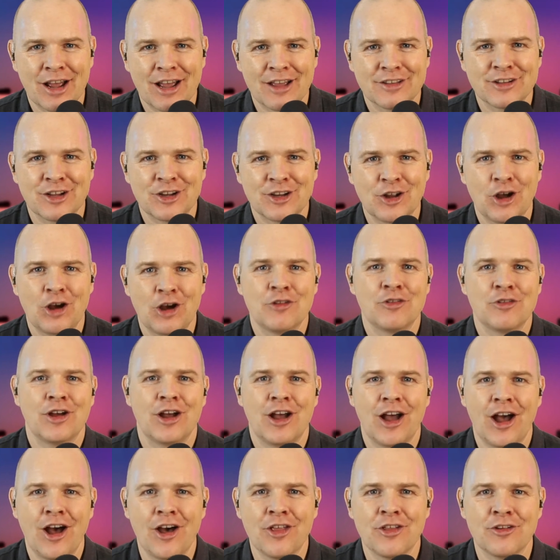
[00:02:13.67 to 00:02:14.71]
has a lot of
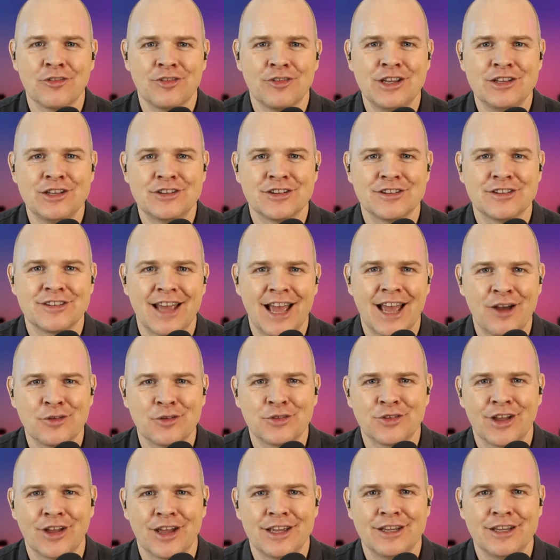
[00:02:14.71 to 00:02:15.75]
other features
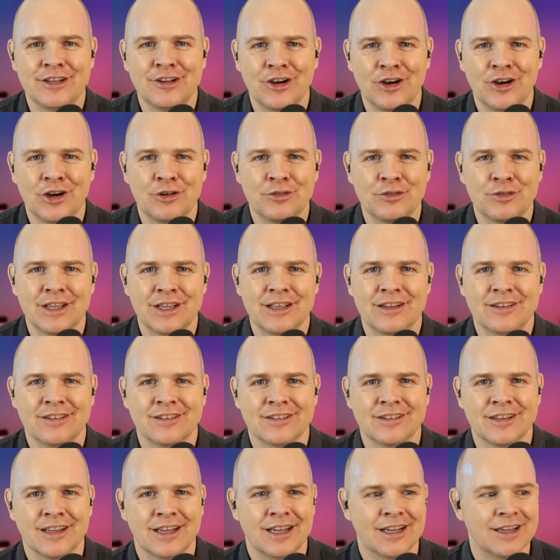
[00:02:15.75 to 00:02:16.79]
outside of
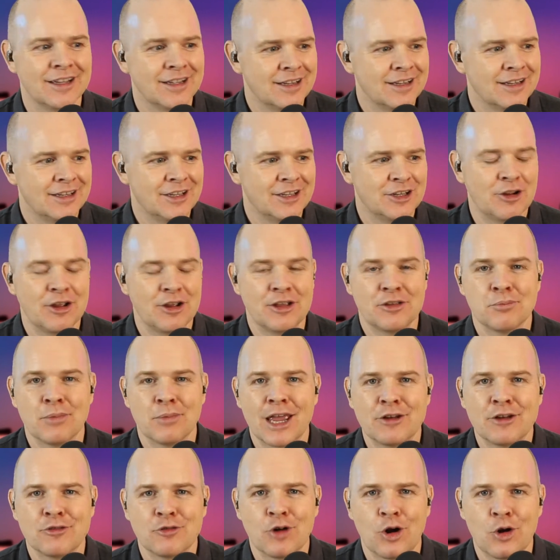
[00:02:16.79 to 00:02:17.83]
its uh, you know its
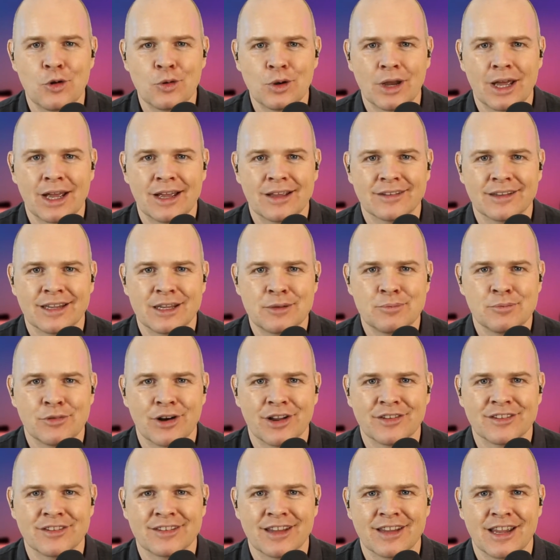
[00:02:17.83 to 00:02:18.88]
main role as a
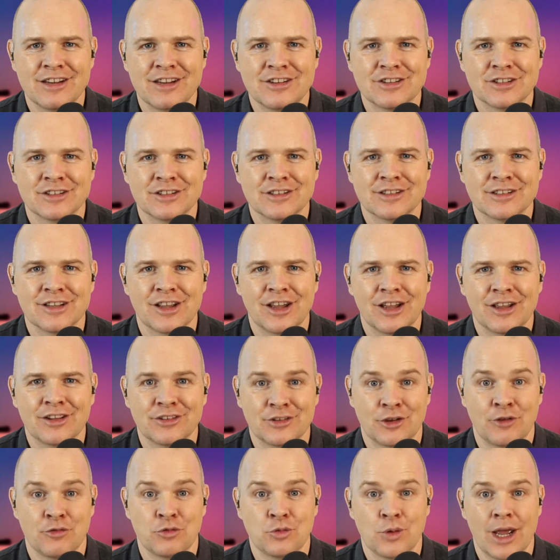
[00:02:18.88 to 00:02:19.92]
presentation uh,
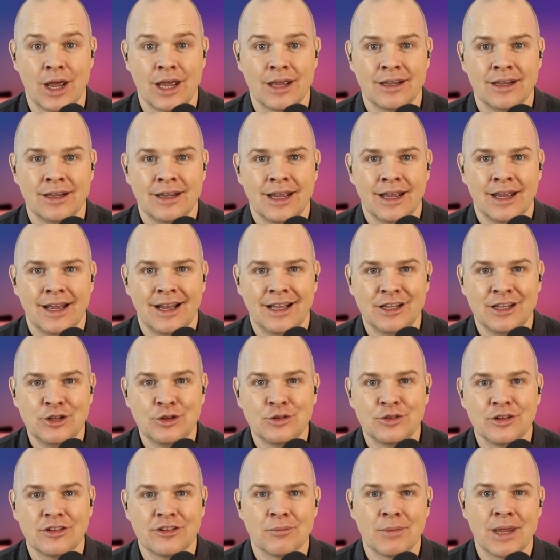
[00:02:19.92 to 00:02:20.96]
software. I
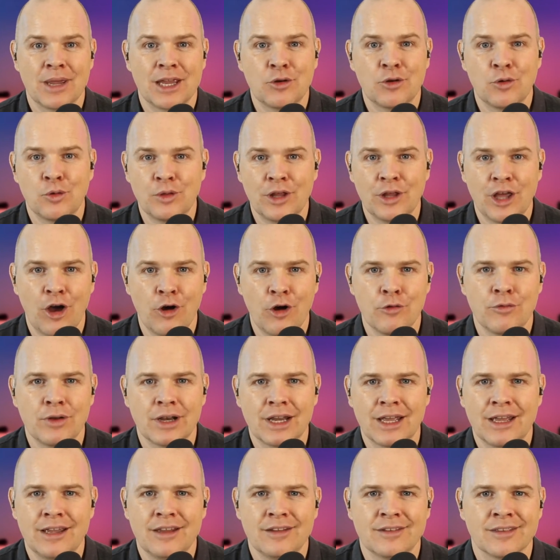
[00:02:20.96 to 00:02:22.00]
use it to make all the
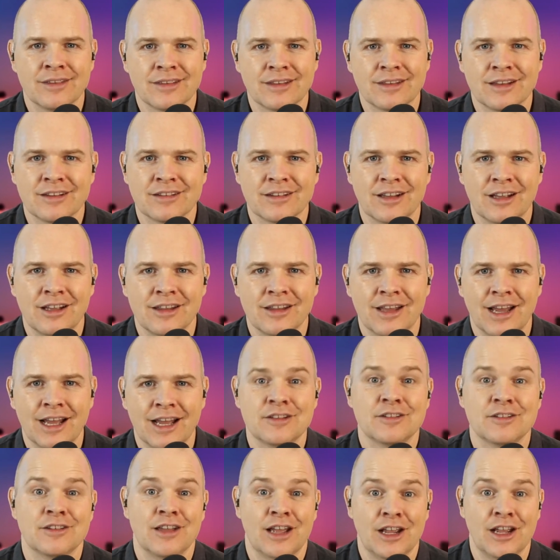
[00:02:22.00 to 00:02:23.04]
overlays and things like
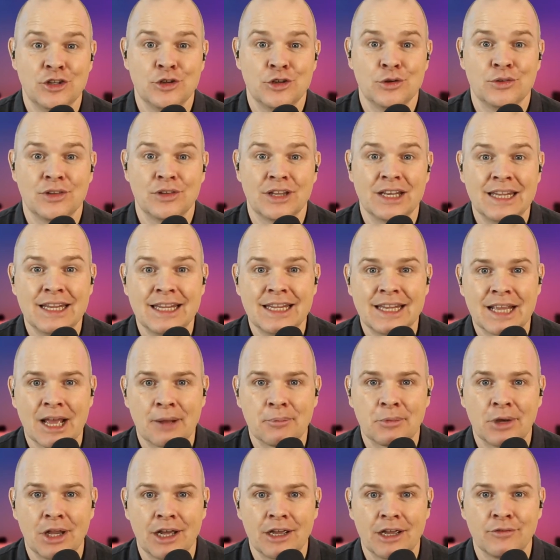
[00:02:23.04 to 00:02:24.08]
that that I use in
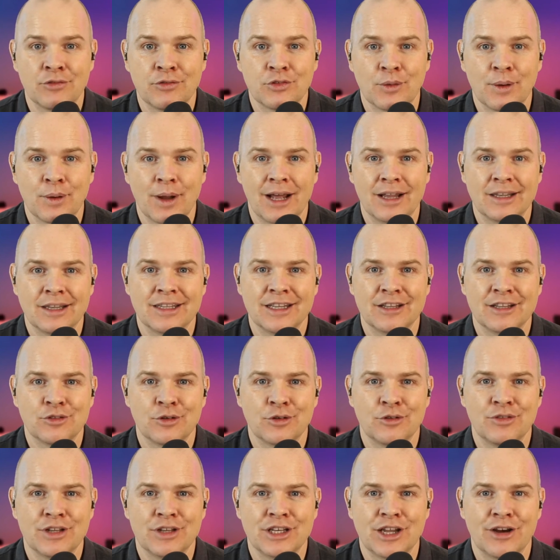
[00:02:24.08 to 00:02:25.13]
Ecamm Live. So I'll link
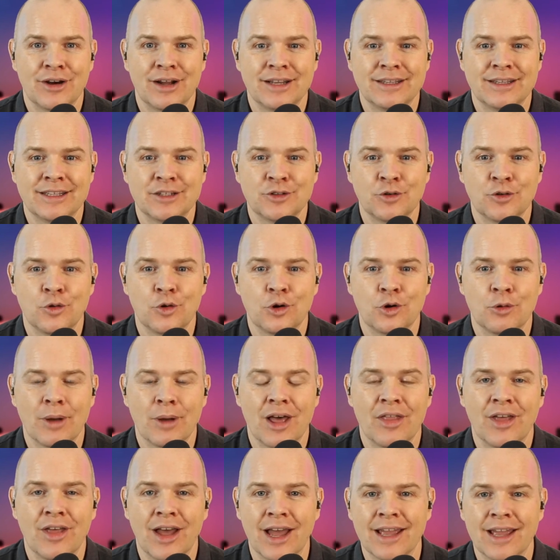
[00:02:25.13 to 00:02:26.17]
to a video I did all
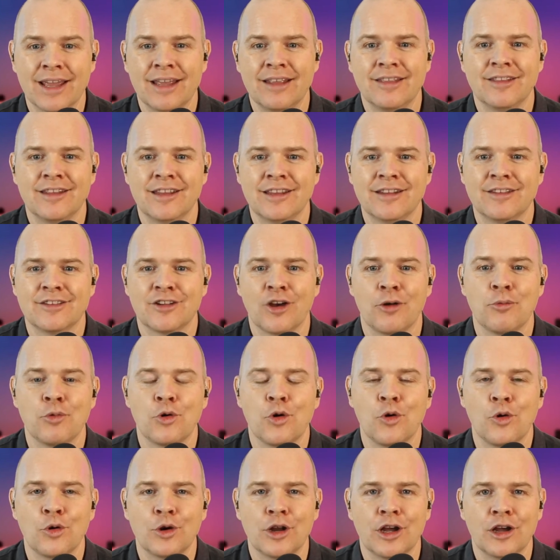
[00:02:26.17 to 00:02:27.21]
about that in the top
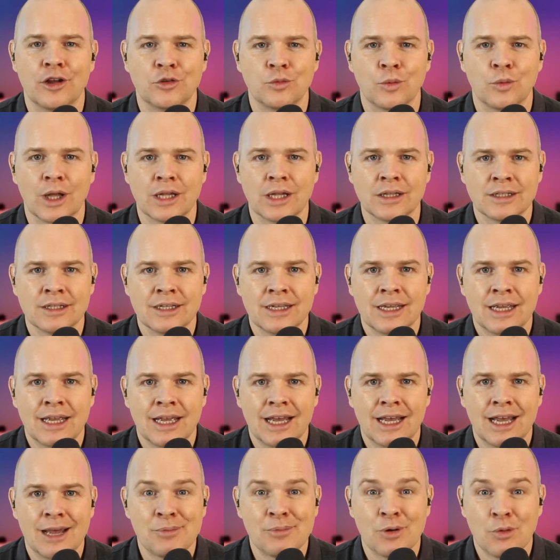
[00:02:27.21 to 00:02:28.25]
corner as well.
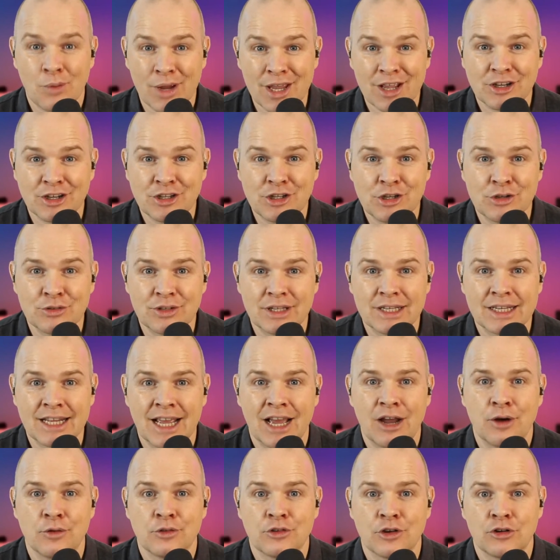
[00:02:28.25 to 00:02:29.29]
Uh, but we're going to use it
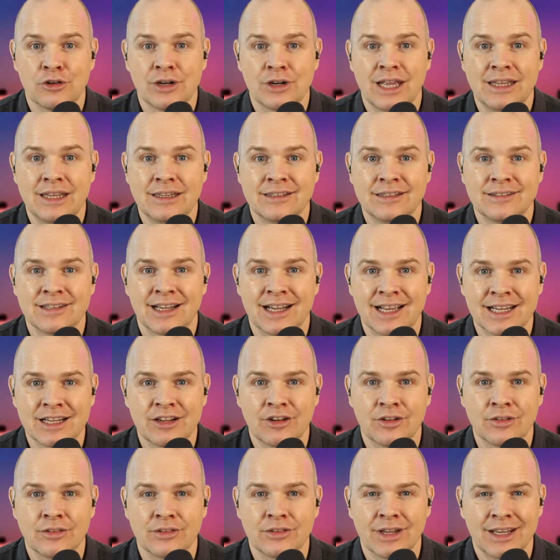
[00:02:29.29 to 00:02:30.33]
now to create these
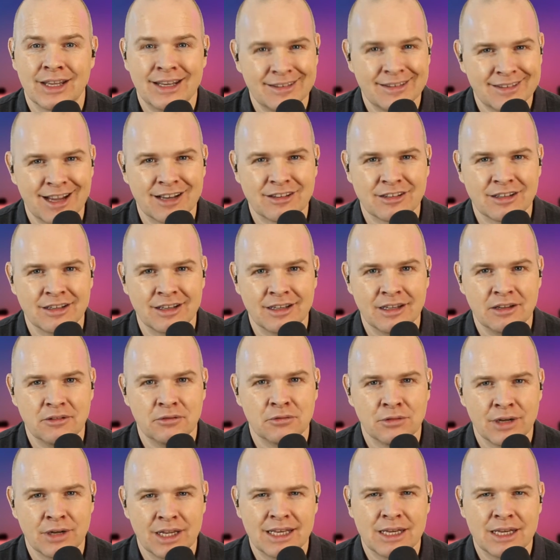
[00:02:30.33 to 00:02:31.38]
icons, and it's actually
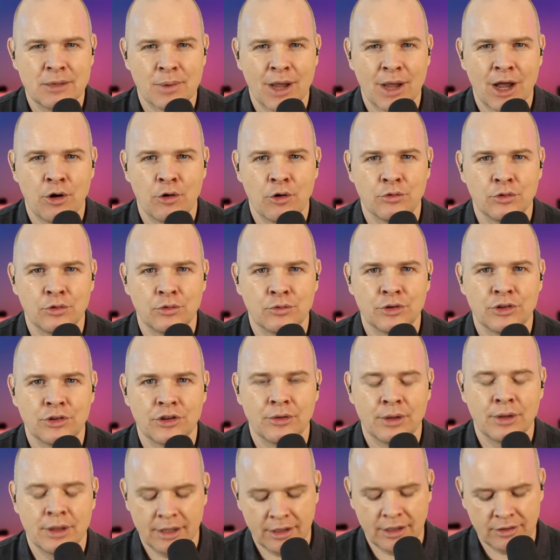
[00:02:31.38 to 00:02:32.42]
really powerful for
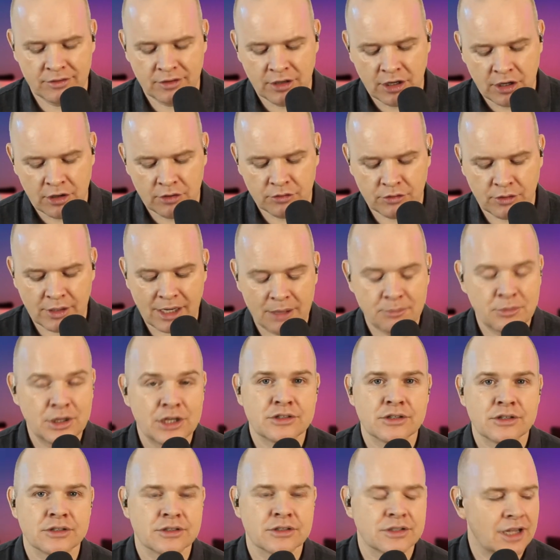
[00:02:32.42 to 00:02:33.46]
doing this. So let me
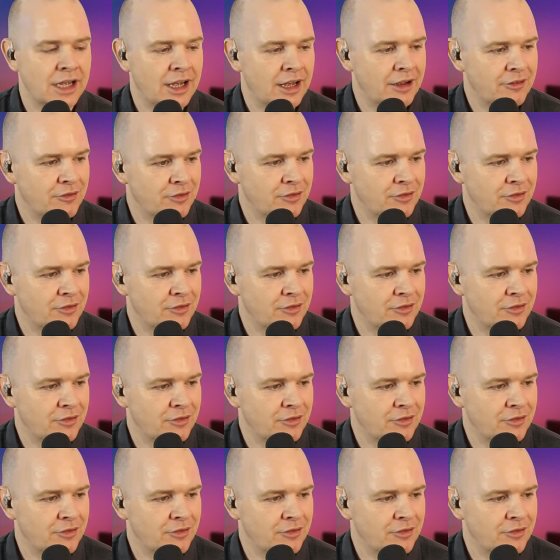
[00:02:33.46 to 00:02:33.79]
just uh,